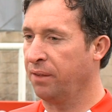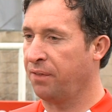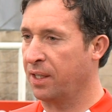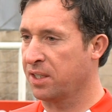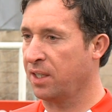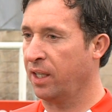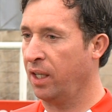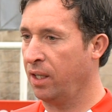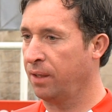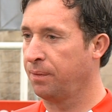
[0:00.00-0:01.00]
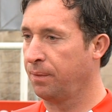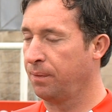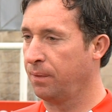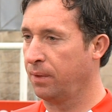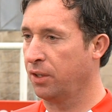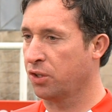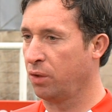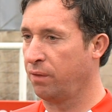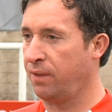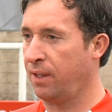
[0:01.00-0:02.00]
fact is that you
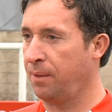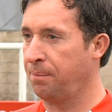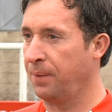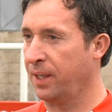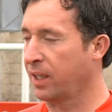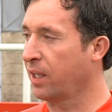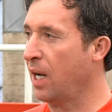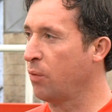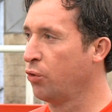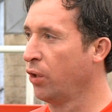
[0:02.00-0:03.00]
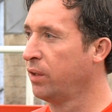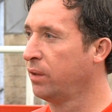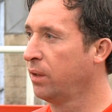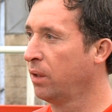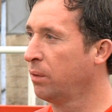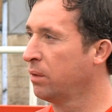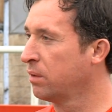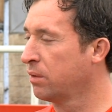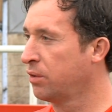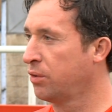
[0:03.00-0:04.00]
sort of hit the ground running.
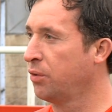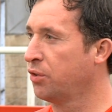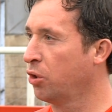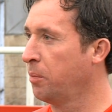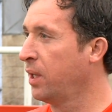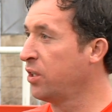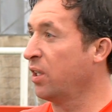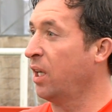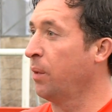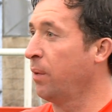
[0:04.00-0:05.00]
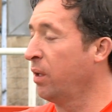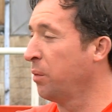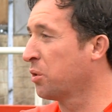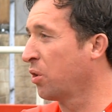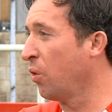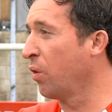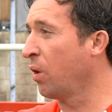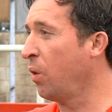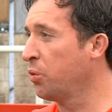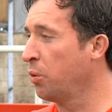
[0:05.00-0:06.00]
Since you come in January, you were scoring
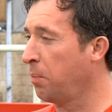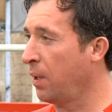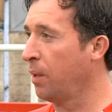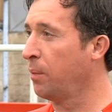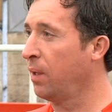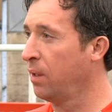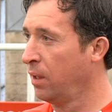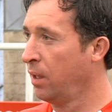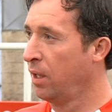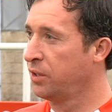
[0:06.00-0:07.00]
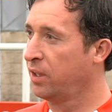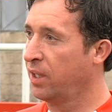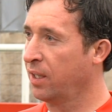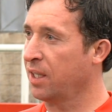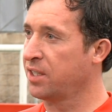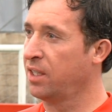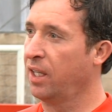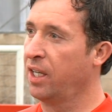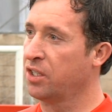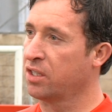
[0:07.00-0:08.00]
goals, you were playing well. Do you think that's
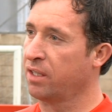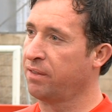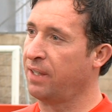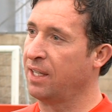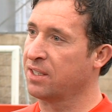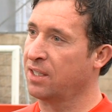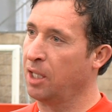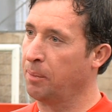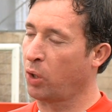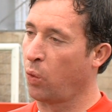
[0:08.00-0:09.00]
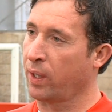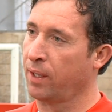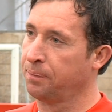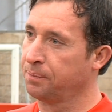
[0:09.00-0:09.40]
endeared you to the fans a little bit quicker?